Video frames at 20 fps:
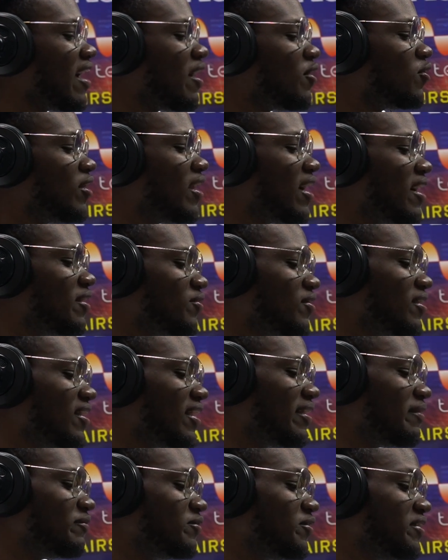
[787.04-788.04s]
Hey, hold on,
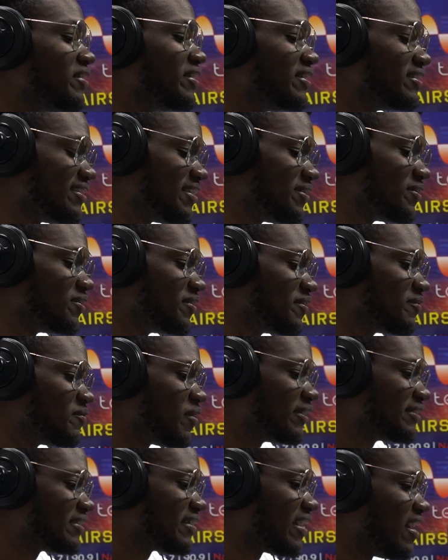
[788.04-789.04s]
I'm doing it, you know,
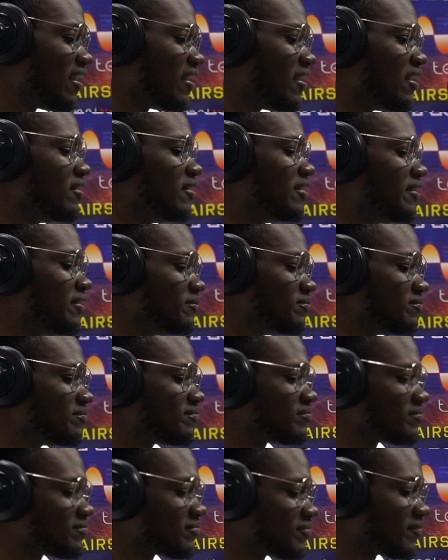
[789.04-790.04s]
what's that?
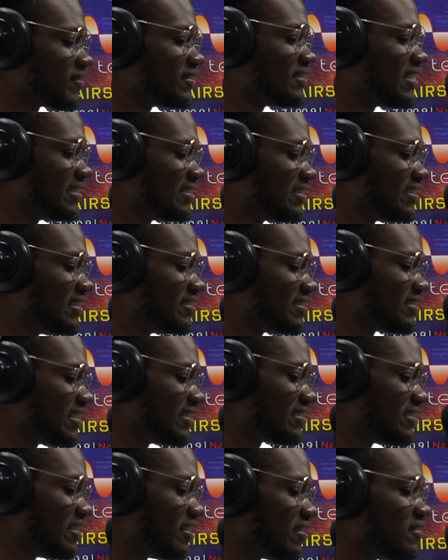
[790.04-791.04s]
testing.
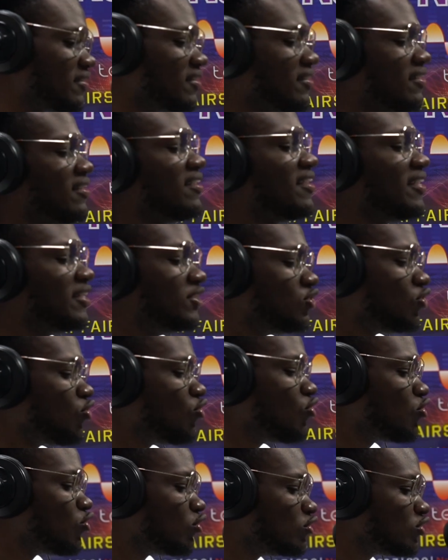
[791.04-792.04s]

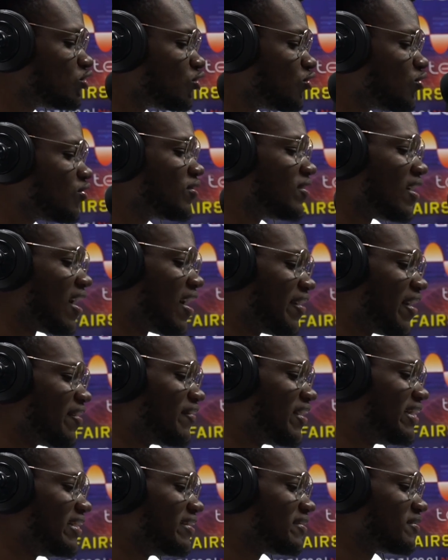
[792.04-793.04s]
Zongo,
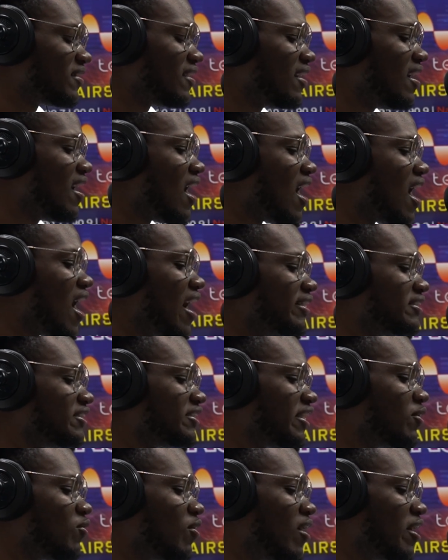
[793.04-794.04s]
already. All right,
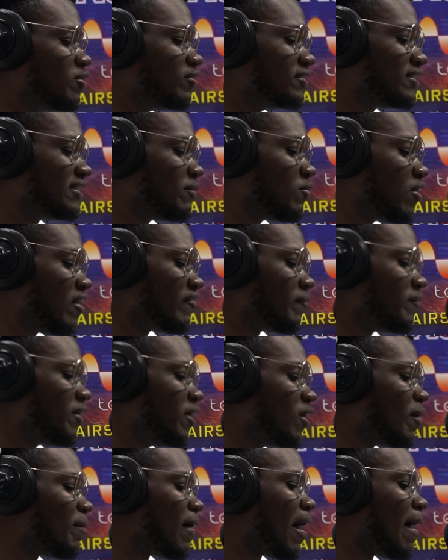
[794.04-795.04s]
so you want to know someone for
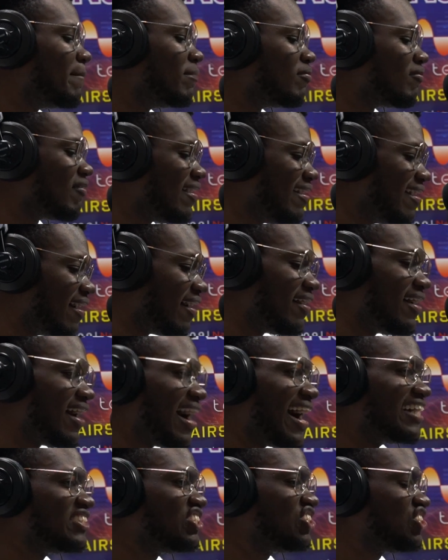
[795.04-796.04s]
big up a brother,
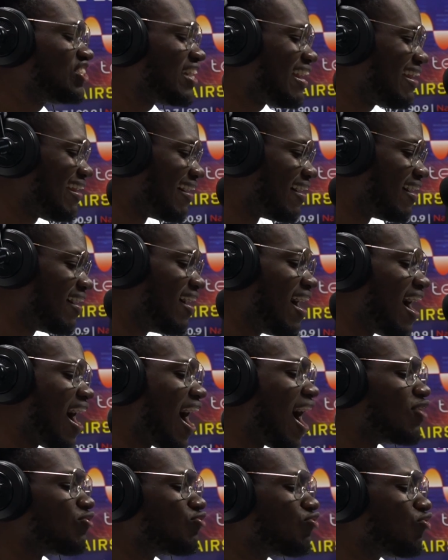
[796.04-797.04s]
a Shella.
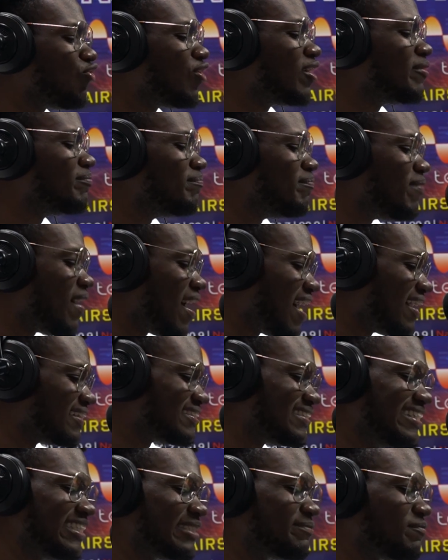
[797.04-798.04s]
A road
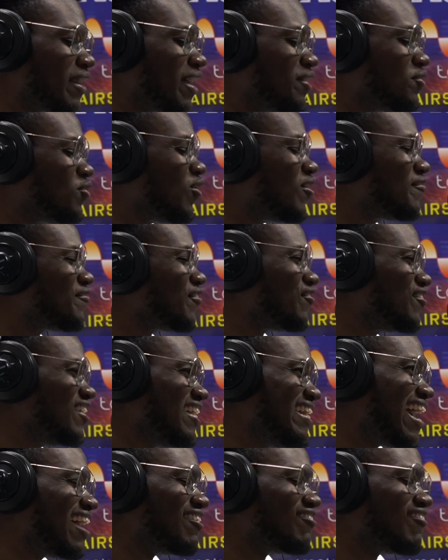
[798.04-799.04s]
boss. This brother know how to
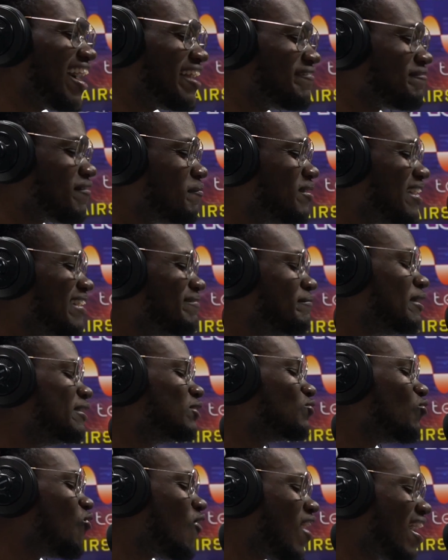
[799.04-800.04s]
read and write from him
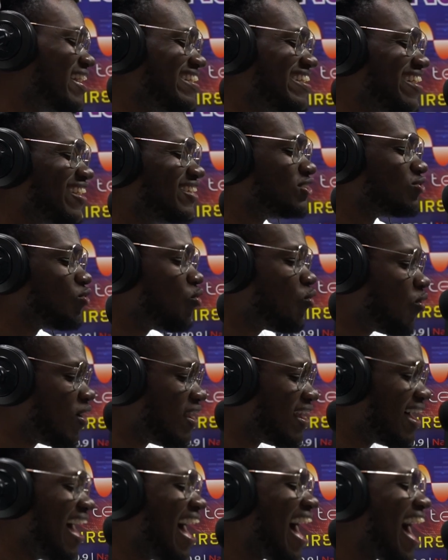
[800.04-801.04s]
is 1 year
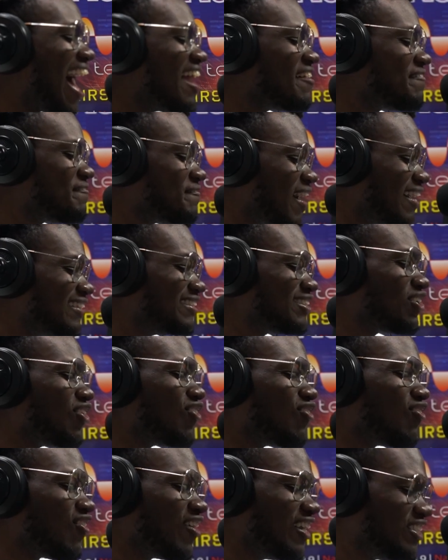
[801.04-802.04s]
old. Alfonso
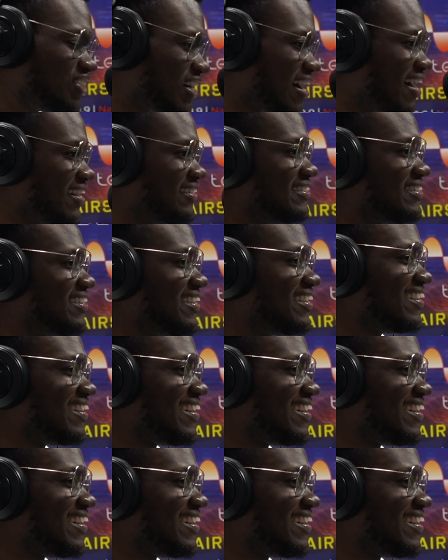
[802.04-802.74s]
Richards.